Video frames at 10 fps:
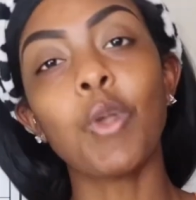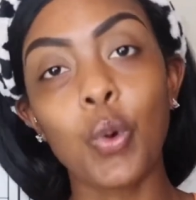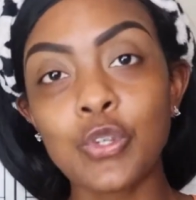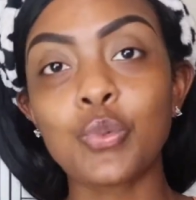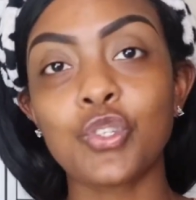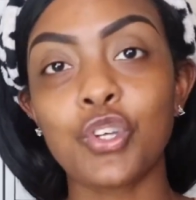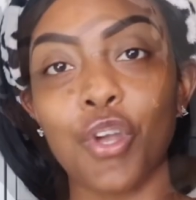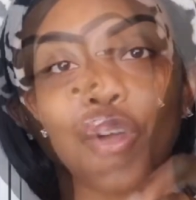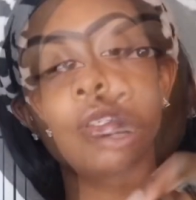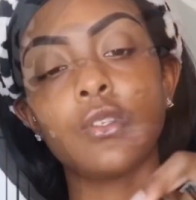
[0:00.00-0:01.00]
works with
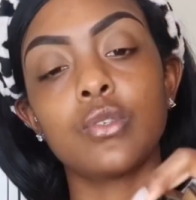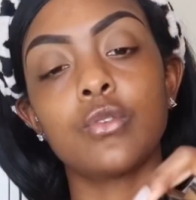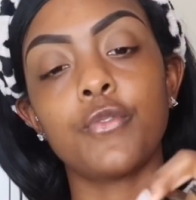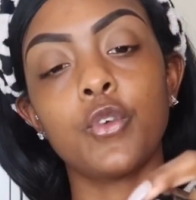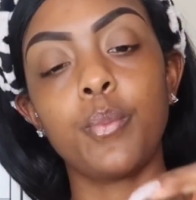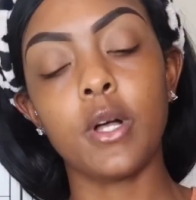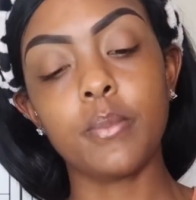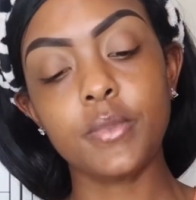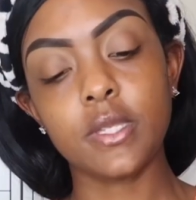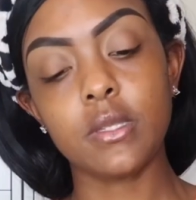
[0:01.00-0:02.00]
your girl. I'm gonna do a few
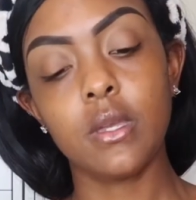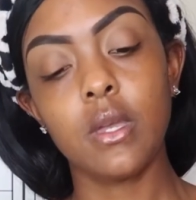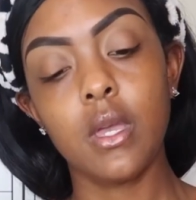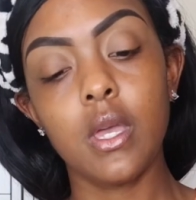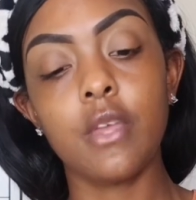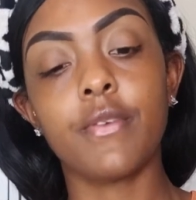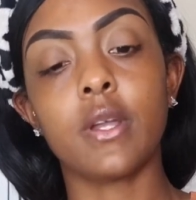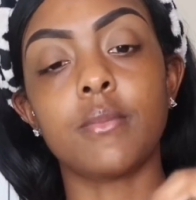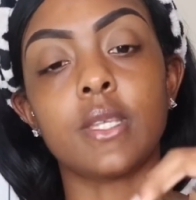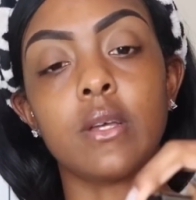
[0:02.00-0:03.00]
pumps if it
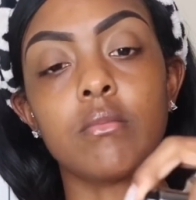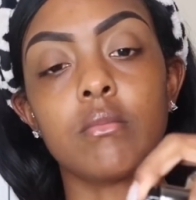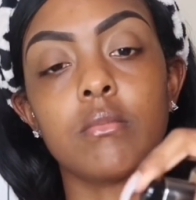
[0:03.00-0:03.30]
comes out.